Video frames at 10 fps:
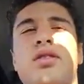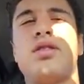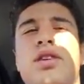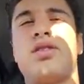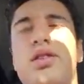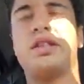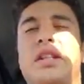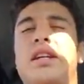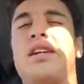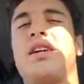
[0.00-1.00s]
not only
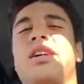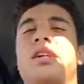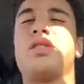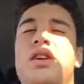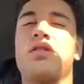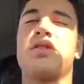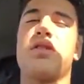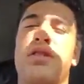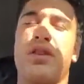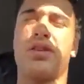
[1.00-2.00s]
did he
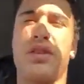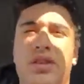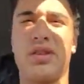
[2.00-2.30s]
treasure